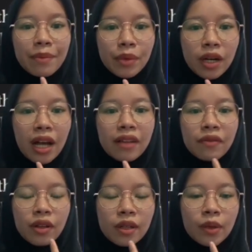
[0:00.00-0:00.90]

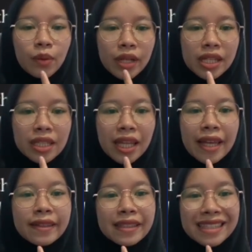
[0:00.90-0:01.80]
alveolar reed like
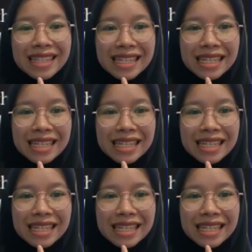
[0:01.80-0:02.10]
D,